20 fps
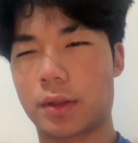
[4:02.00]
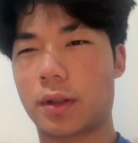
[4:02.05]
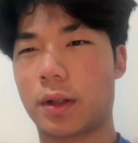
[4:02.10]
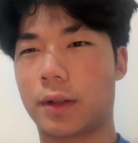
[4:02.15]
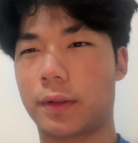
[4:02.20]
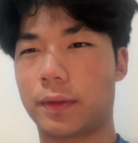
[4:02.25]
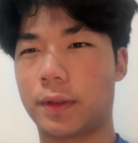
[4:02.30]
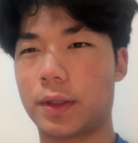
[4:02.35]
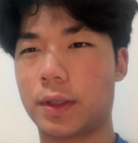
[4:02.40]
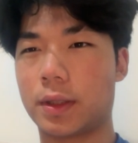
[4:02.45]

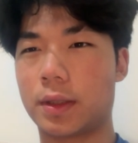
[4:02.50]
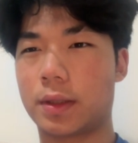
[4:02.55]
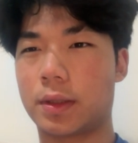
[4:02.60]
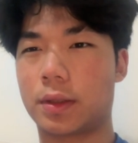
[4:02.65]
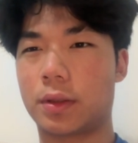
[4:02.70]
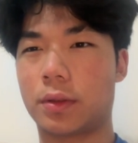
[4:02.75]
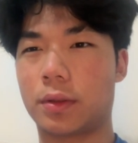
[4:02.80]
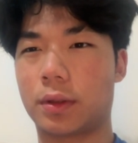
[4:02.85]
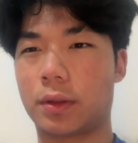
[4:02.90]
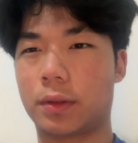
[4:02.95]
of this,
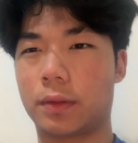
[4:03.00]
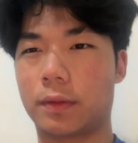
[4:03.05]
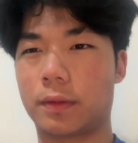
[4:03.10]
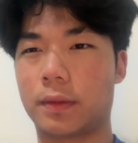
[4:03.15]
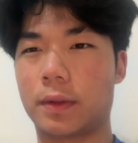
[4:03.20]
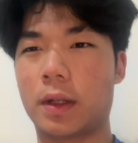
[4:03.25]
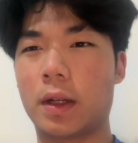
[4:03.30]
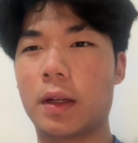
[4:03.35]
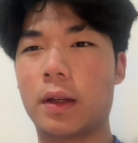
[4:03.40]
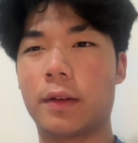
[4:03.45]

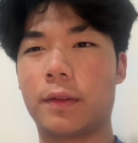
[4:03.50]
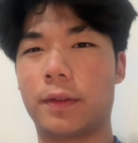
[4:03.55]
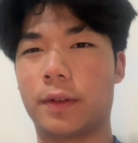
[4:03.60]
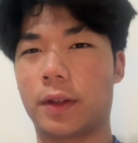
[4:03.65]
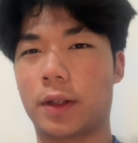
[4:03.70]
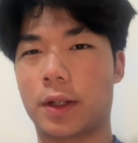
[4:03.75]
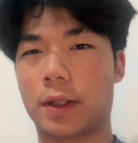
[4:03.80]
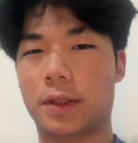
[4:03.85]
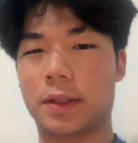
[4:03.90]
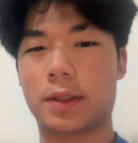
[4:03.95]

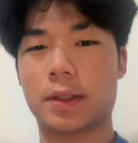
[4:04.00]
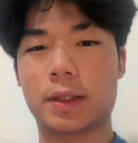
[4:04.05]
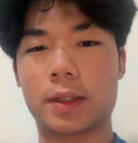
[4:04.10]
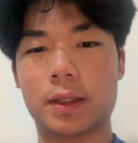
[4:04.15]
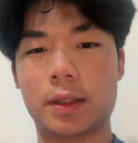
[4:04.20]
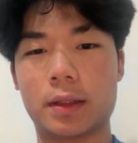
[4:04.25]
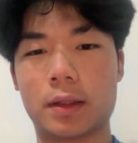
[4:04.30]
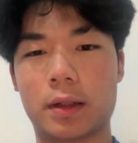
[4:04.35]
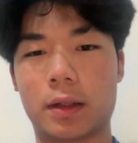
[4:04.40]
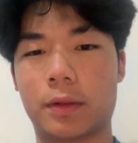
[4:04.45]

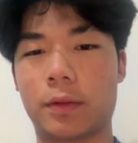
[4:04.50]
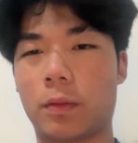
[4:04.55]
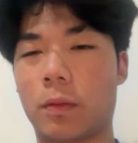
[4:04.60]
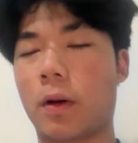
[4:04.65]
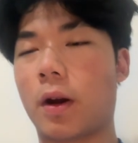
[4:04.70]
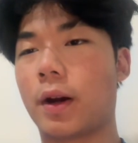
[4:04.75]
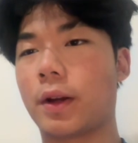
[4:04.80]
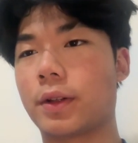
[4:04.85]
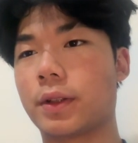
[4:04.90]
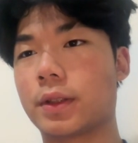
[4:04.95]
velocity of
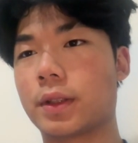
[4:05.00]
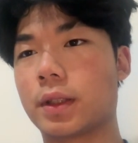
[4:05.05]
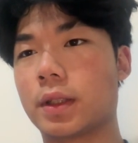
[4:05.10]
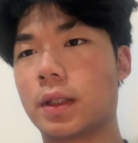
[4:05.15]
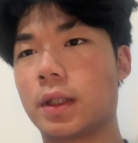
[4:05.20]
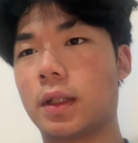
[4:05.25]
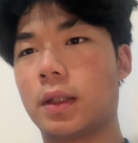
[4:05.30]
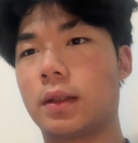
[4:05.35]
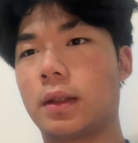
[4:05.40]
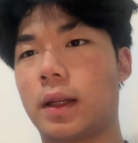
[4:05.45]
water
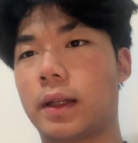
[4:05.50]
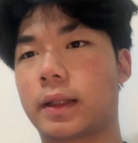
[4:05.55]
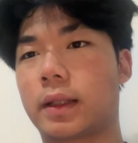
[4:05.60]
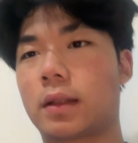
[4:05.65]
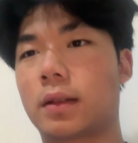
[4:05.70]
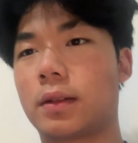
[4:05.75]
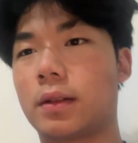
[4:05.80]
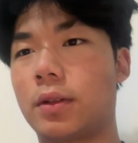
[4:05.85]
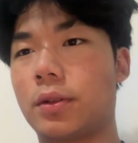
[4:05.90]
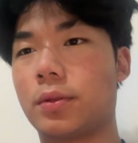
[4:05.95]
that
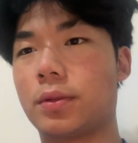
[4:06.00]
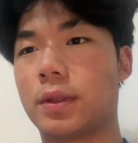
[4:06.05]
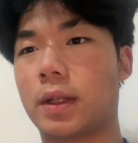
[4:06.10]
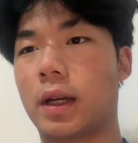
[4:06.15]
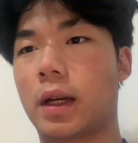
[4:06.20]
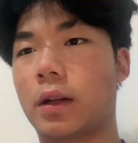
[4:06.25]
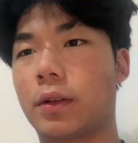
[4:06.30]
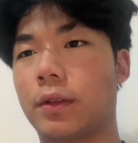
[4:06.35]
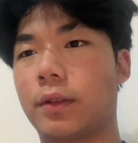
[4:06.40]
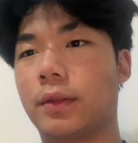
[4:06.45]
goes
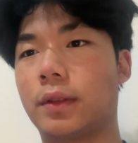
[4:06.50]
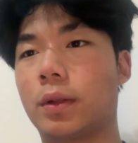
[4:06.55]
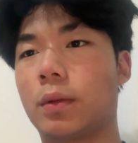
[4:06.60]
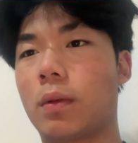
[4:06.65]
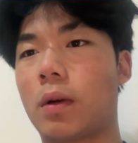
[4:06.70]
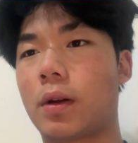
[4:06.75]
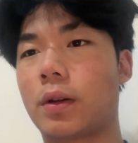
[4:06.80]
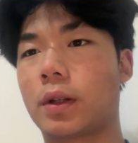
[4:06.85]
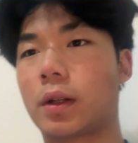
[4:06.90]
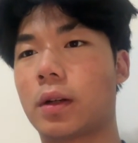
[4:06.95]
out of the
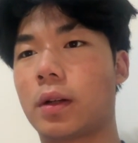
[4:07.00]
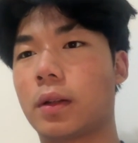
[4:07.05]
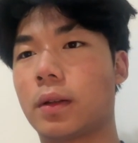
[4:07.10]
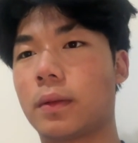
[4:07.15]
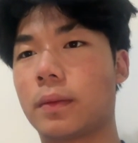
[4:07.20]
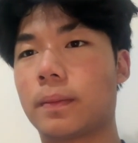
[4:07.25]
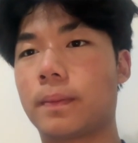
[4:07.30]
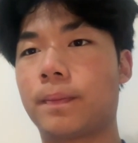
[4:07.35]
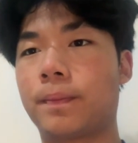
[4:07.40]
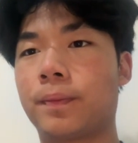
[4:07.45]
water gun.
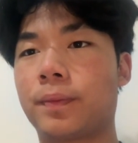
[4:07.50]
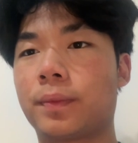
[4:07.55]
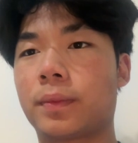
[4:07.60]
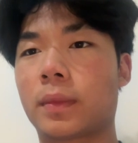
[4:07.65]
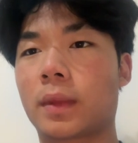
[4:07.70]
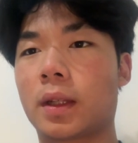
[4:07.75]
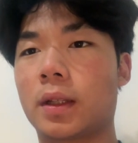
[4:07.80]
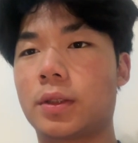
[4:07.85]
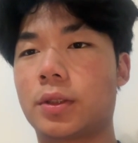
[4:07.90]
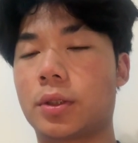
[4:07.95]

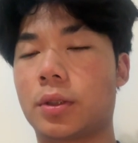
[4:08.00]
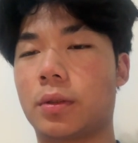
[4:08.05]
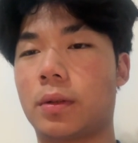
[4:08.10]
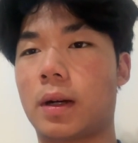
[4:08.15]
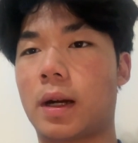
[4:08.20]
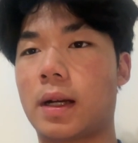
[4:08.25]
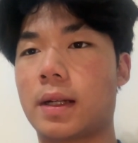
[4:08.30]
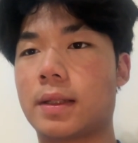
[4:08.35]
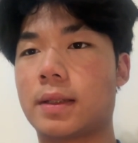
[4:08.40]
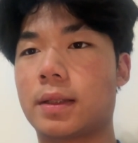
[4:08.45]
So
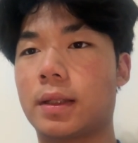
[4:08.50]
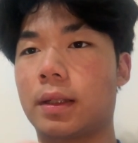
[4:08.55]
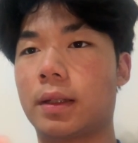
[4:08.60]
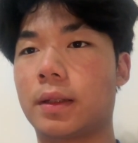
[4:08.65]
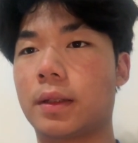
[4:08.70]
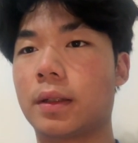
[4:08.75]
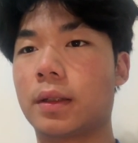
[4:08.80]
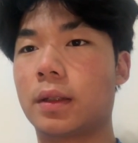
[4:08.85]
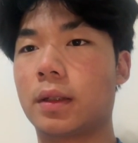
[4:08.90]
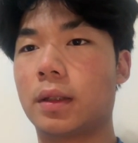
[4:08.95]
I
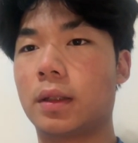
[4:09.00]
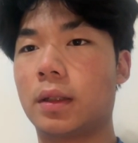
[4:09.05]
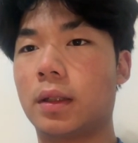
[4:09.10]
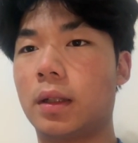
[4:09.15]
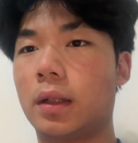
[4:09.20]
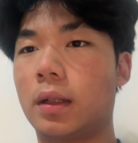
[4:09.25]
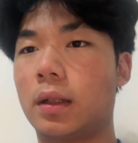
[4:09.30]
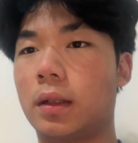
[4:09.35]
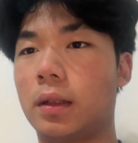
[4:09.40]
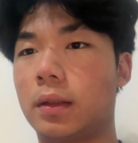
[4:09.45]
said
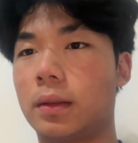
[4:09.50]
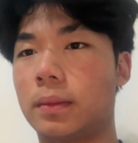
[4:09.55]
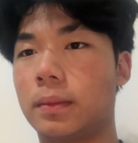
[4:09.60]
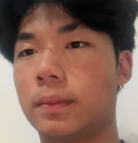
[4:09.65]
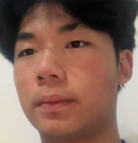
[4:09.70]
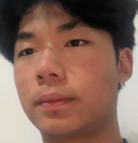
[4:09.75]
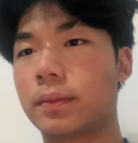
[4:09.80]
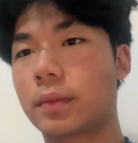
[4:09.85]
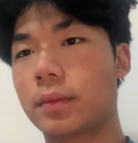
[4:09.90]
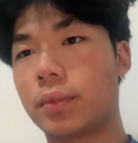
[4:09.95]

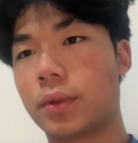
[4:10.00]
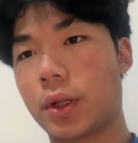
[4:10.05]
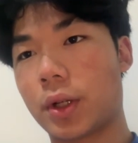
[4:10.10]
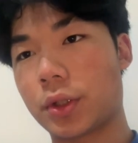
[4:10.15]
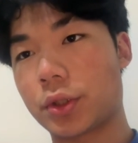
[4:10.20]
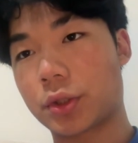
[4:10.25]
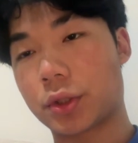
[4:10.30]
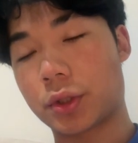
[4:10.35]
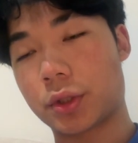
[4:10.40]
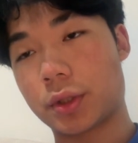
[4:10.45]

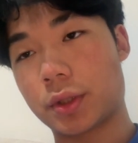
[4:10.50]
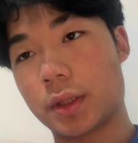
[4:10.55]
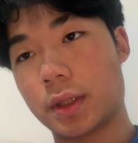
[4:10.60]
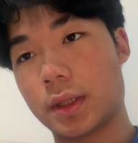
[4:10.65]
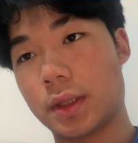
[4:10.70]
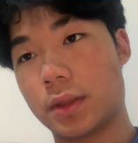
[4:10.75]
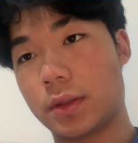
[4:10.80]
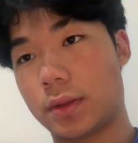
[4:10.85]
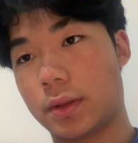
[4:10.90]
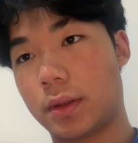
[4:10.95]
pressure
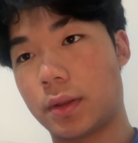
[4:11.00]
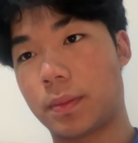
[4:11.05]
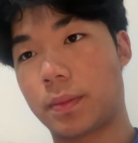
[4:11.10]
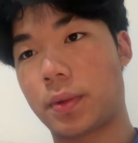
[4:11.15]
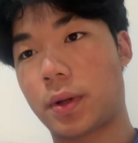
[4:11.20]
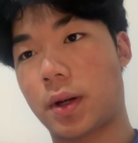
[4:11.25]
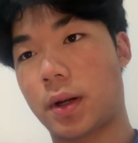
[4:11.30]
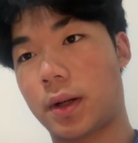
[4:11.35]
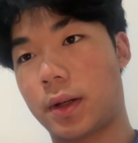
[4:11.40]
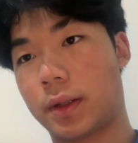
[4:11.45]
is the
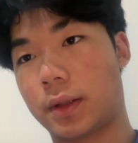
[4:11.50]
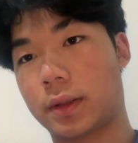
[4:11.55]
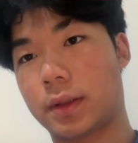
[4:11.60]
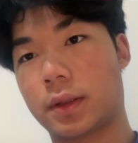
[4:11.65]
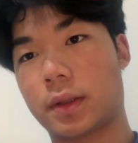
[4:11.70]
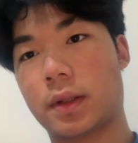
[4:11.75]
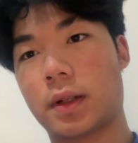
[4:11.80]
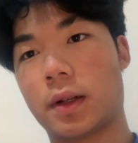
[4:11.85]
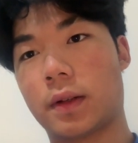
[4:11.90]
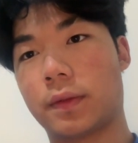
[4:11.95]
product
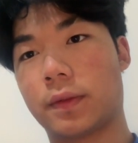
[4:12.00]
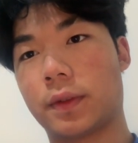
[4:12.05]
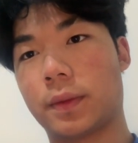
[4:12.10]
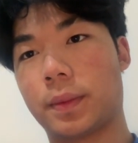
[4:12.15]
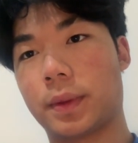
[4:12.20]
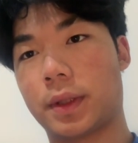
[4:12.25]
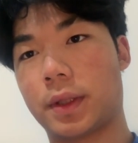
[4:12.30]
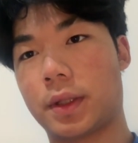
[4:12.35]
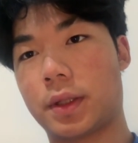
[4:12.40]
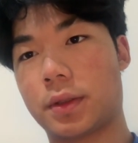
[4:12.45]
of the
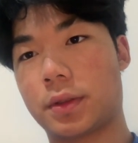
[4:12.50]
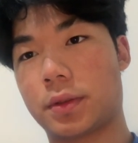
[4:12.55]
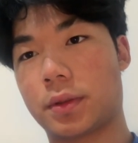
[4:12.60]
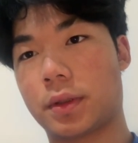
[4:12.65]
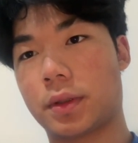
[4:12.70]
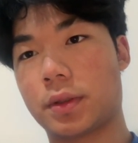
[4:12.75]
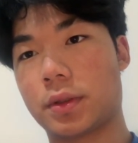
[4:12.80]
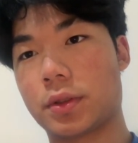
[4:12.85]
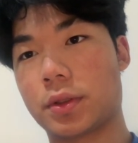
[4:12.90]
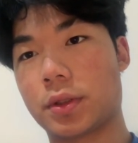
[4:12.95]
potential
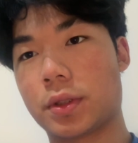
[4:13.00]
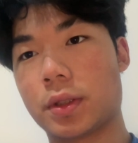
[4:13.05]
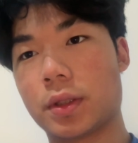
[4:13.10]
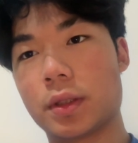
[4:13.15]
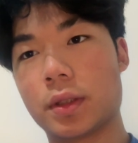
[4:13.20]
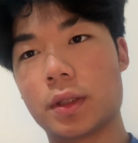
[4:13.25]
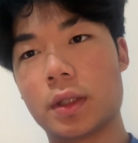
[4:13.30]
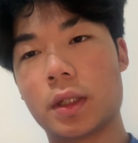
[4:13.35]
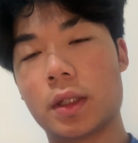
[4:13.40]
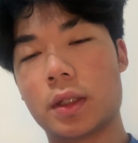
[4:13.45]
energy.
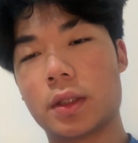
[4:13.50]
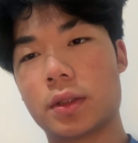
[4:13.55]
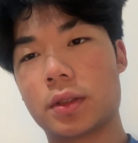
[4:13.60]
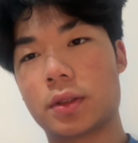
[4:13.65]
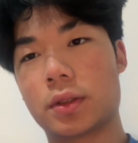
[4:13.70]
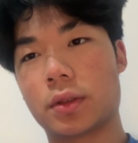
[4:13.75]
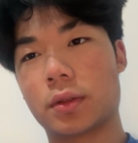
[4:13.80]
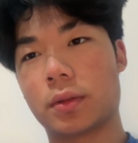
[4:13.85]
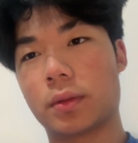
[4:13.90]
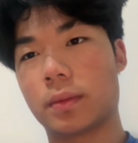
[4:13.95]

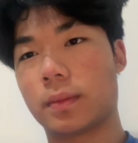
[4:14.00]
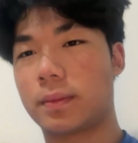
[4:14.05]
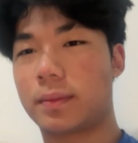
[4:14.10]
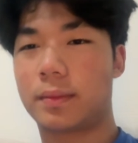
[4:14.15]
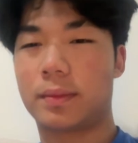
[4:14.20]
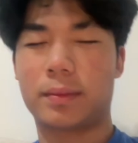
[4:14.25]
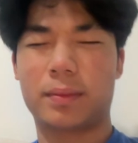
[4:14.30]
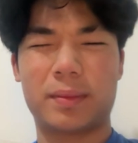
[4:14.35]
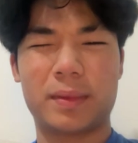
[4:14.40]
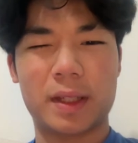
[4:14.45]
So
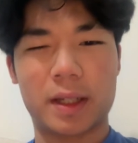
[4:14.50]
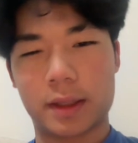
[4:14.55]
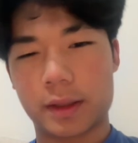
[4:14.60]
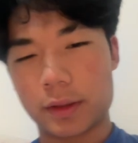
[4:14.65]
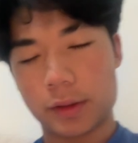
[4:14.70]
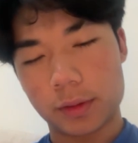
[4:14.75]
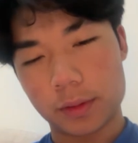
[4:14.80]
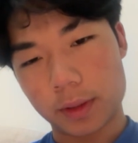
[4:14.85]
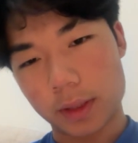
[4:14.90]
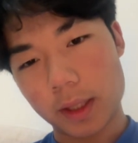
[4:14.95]
yeah,
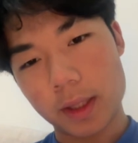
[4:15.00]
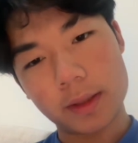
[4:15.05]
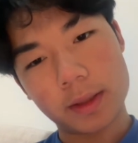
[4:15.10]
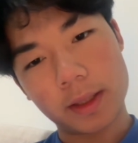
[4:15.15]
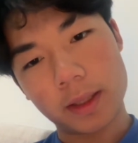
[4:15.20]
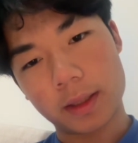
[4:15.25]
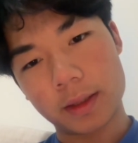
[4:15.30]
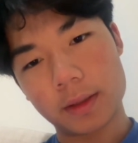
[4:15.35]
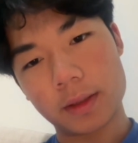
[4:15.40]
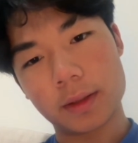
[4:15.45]
you get
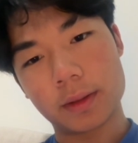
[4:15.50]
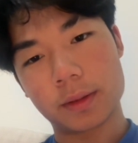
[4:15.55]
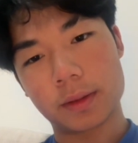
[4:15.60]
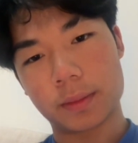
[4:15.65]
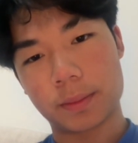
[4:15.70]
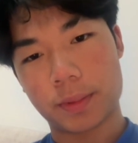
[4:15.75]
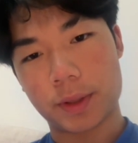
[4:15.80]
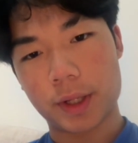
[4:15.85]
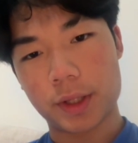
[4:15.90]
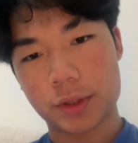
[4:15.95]
the idea. The
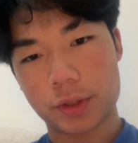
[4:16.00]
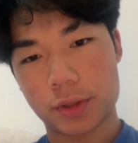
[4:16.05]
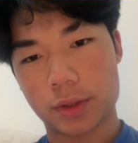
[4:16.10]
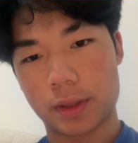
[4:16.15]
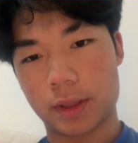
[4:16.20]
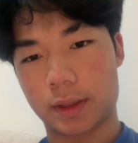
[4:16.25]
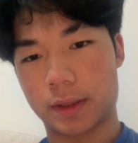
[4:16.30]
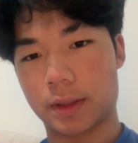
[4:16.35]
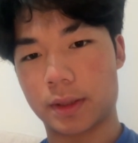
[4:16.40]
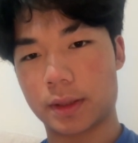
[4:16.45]
pressure
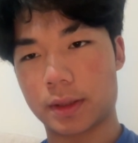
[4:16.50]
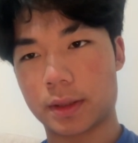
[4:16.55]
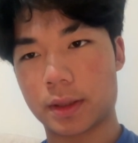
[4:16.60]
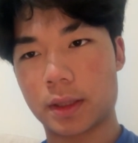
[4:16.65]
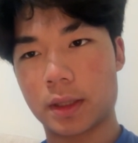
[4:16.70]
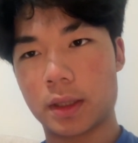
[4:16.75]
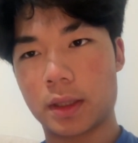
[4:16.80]
exists.